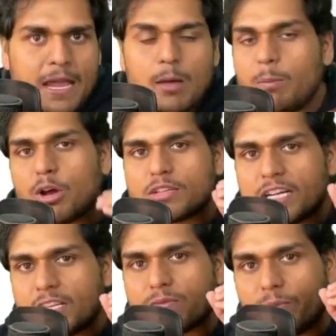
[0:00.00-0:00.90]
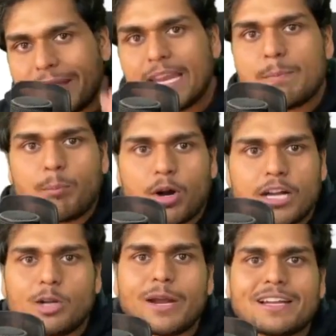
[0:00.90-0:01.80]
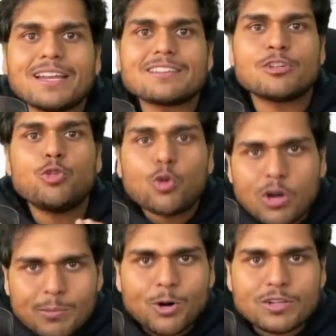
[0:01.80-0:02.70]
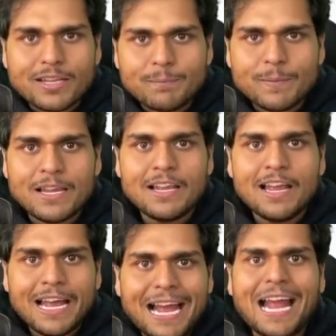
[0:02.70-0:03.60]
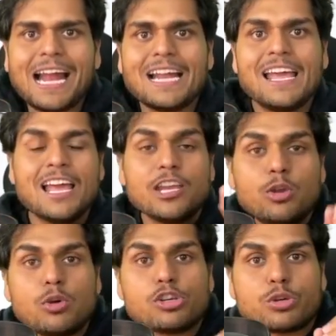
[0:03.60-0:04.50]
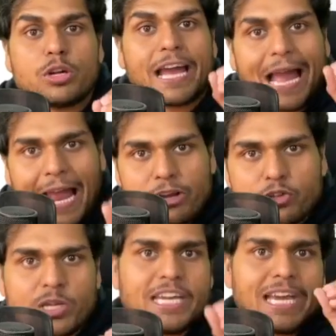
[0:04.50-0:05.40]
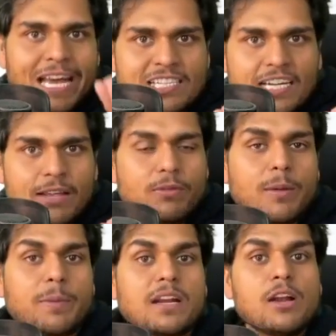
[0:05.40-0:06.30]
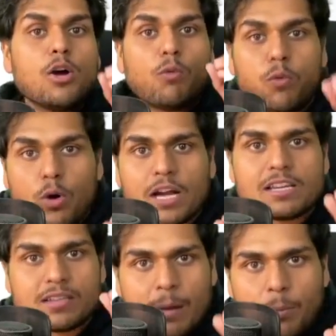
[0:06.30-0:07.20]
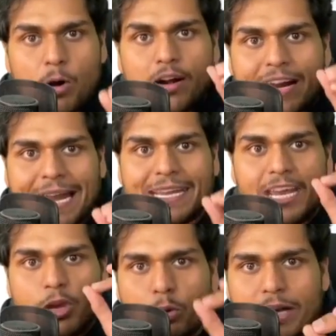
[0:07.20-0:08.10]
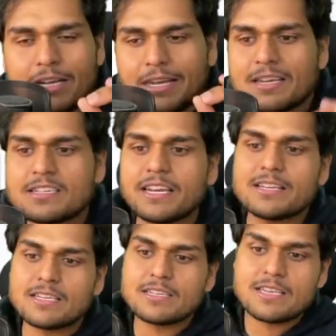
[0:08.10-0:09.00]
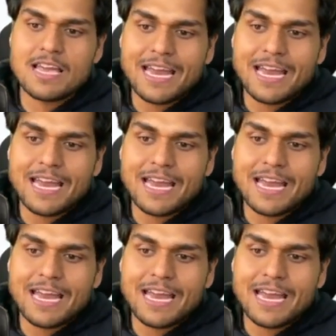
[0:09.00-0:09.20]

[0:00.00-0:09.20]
because it is very important to at least know about them. And you should actually, as a developer, focus upon writing unit test cases,